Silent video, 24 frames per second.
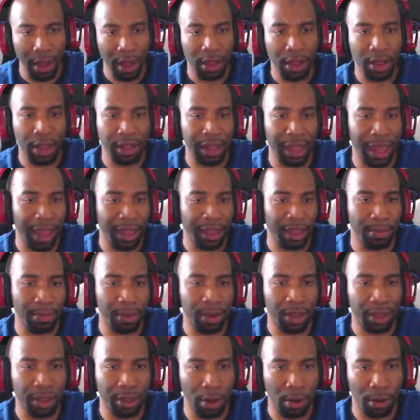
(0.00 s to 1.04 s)
Let's add some
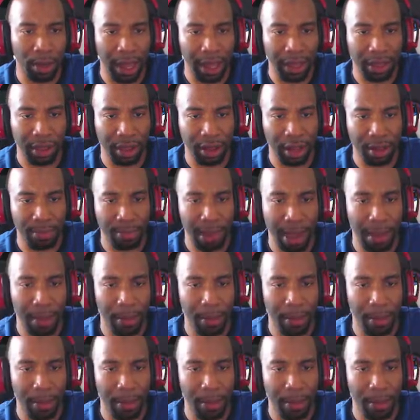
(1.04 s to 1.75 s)
disco lights to this bad